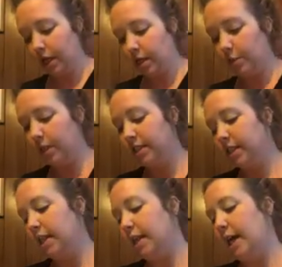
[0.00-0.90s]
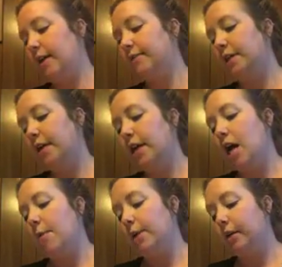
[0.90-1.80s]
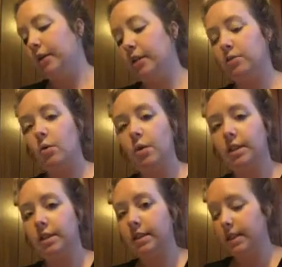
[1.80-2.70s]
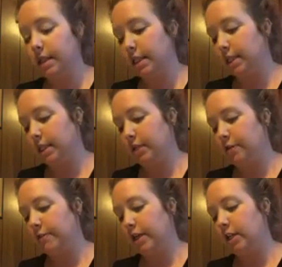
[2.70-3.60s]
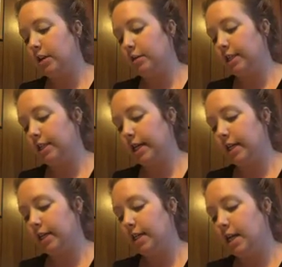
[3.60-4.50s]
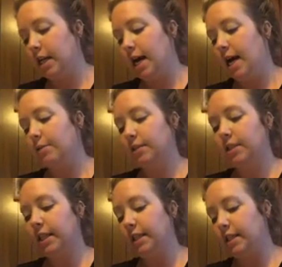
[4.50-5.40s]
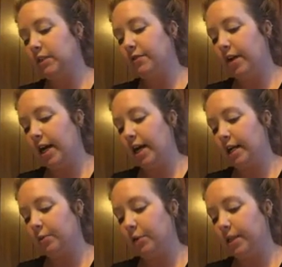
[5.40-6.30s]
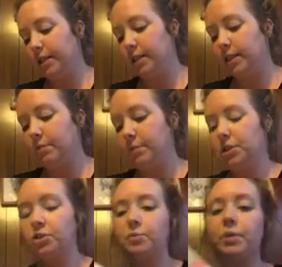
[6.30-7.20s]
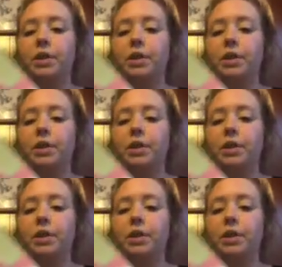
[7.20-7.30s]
The president laughed. "Americans will want to see this little fellow," he said. "I will send these fine presents to Mr.